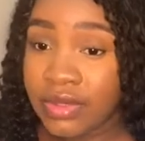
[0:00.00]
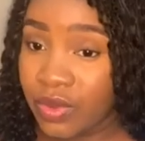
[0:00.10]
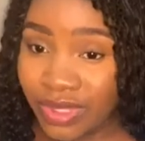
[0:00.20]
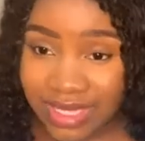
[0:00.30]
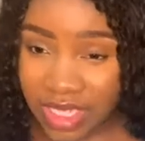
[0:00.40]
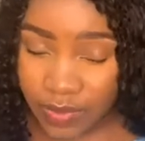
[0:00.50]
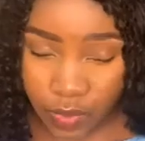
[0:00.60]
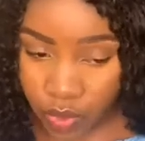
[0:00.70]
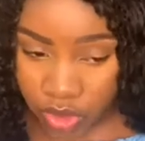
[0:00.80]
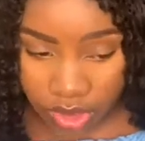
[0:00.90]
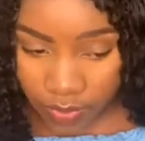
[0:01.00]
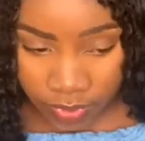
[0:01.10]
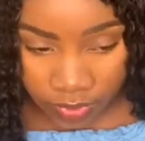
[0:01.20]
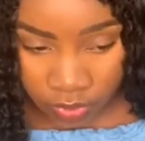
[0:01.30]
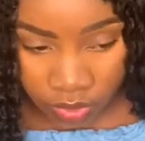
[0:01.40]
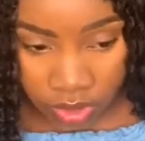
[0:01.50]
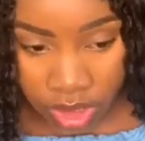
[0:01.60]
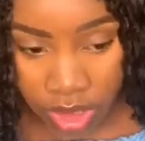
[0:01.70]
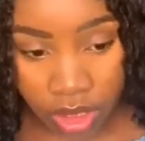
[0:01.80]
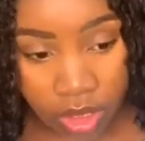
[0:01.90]
not keep ghosting people.
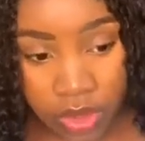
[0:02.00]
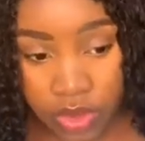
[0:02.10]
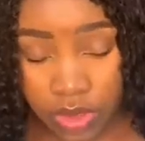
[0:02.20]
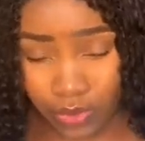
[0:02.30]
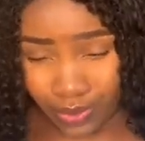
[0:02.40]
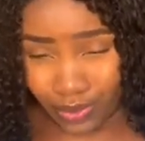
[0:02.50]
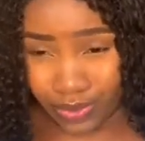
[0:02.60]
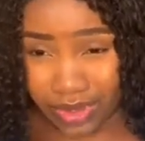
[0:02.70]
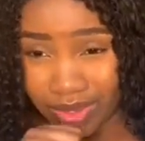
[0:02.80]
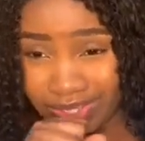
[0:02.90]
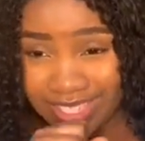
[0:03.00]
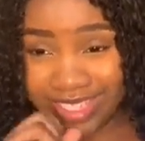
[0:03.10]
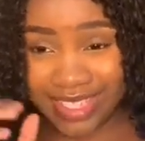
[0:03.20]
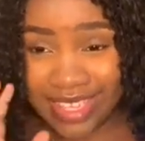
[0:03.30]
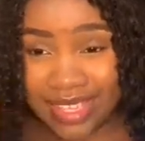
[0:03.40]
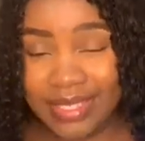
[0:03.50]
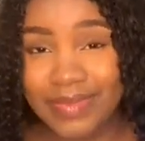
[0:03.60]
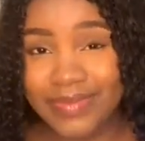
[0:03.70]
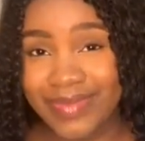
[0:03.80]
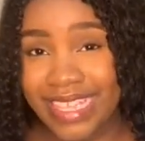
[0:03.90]
So there was this guy
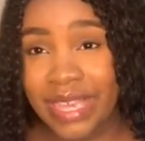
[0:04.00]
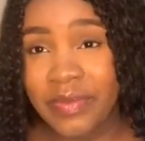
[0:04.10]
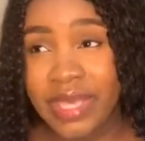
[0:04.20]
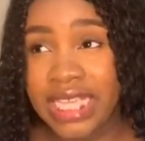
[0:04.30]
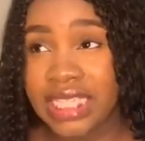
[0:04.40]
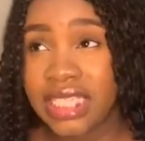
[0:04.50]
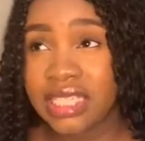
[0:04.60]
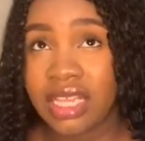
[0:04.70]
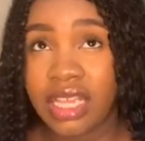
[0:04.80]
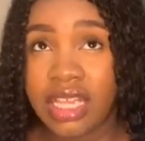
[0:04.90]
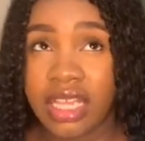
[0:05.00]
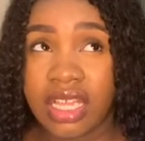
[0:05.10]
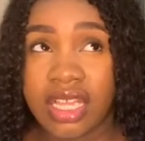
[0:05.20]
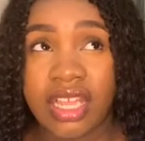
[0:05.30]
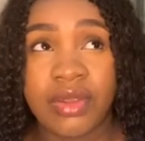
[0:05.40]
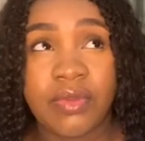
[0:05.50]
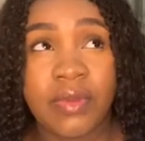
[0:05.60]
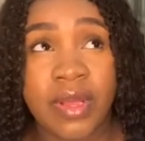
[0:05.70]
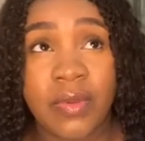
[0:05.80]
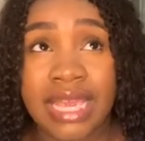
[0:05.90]
that I met. I can't
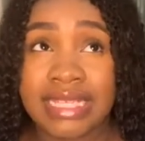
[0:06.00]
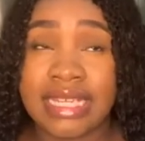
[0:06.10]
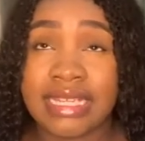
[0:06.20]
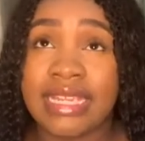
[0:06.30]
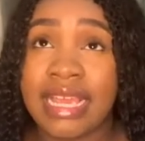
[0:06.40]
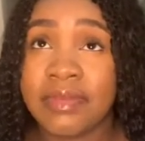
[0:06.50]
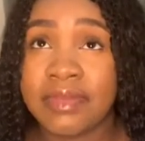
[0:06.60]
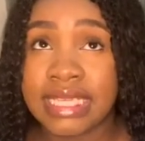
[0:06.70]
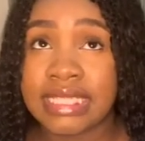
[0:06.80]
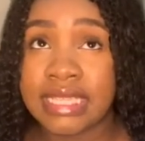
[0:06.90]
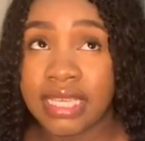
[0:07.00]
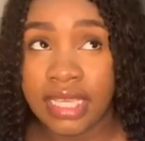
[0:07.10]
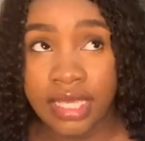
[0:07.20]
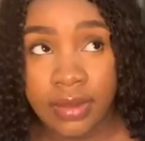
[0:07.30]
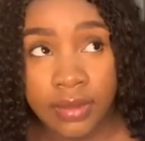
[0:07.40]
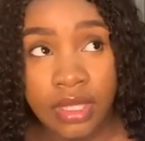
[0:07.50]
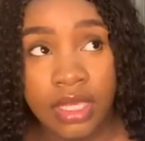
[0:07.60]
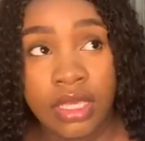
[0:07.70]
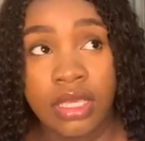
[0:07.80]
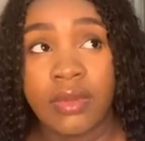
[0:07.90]
remember where exactly I met him,
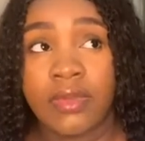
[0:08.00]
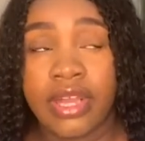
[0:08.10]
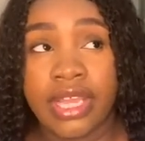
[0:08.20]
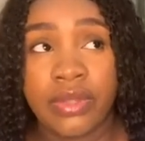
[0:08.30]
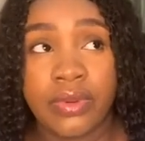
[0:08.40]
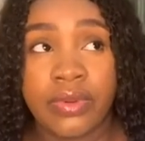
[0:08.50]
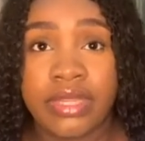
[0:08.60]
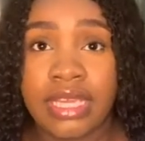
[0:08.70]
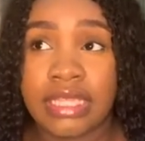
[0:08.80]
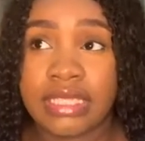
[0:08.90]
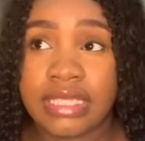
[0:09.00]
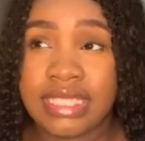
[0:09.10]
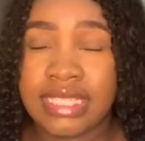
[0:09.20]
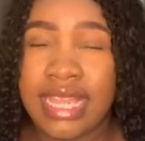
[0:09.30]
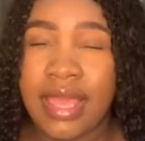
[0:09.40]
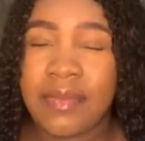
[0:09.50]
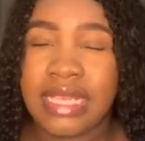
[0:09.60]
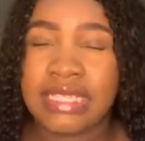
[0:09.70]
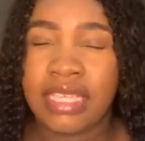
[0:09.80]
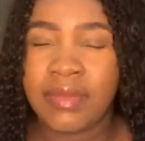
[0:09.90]
but I know that it's either I
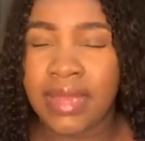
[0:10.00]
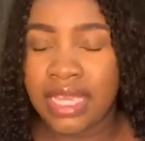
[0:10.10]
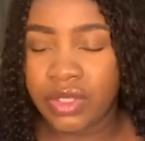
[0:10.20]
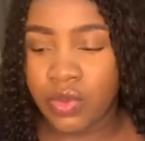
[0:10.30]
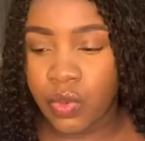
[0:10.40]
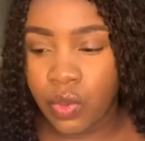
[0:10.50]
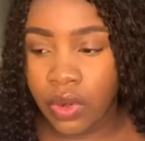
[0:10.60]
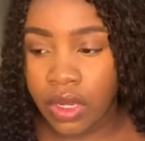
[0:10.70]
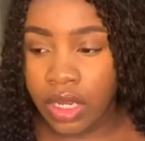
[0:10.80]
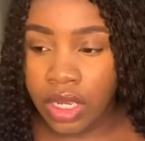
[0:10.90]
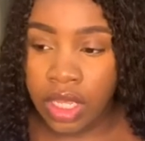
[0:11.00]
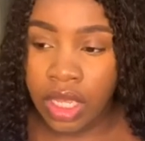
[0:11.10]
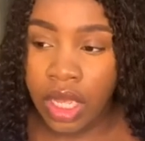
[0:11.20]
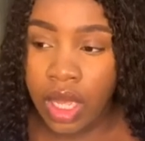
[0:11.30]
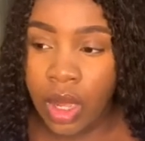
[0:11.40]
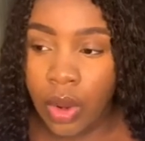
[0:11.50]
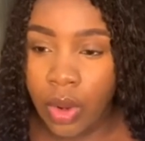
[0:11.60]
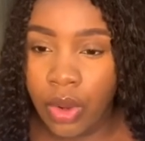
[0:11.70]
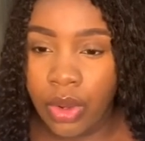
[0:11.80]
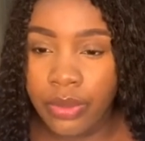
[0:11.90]
met him at work
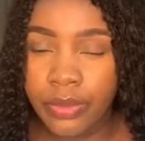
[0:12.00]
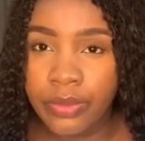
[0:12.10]
or